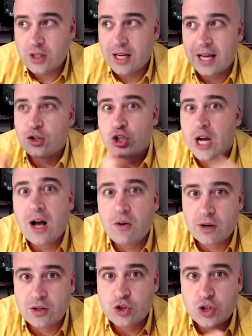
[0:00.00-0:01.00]
and
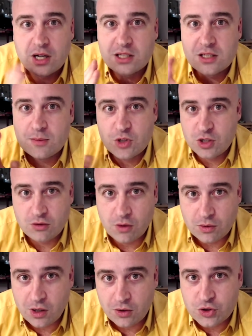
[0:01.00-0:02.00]
challenge customs in your own
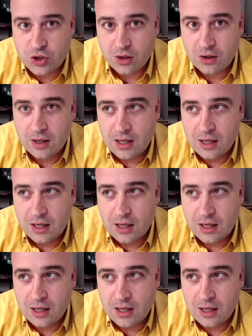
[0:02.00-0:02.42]
culture,